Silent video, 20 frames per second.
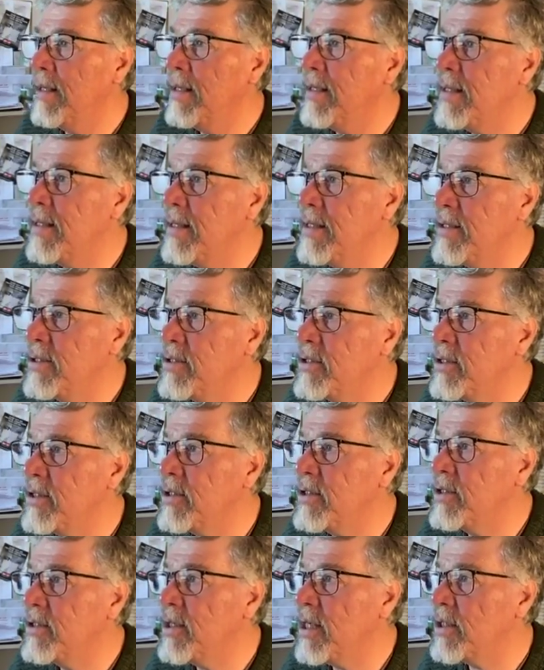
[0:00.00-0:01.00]
It
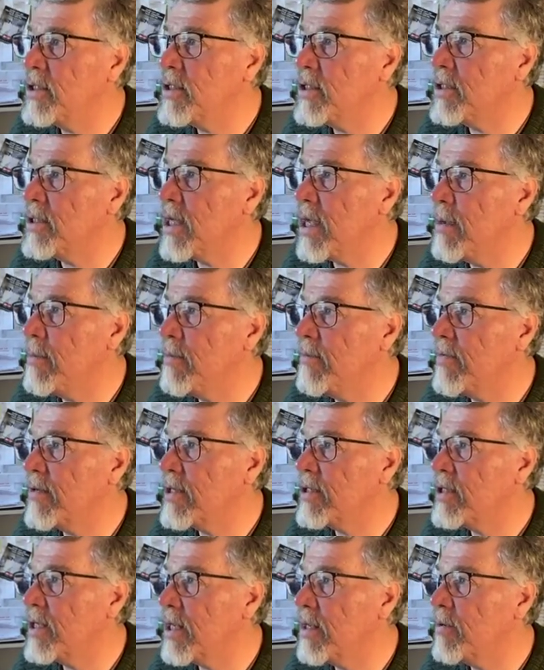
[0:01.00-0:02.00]
is such a time of
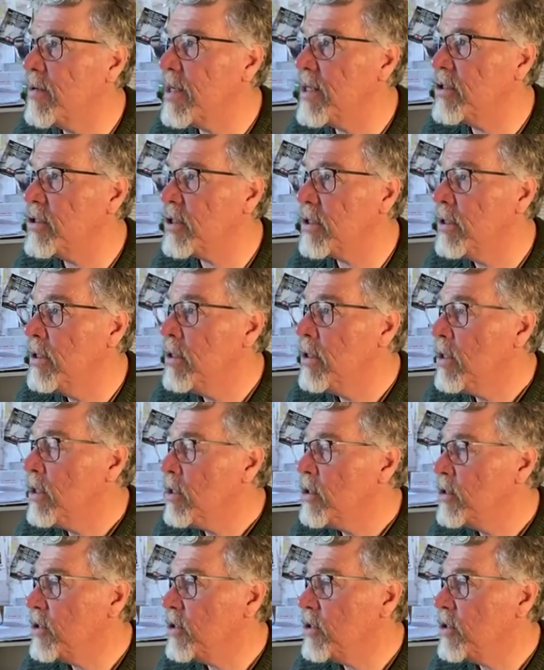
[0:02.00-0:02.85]
acceleration.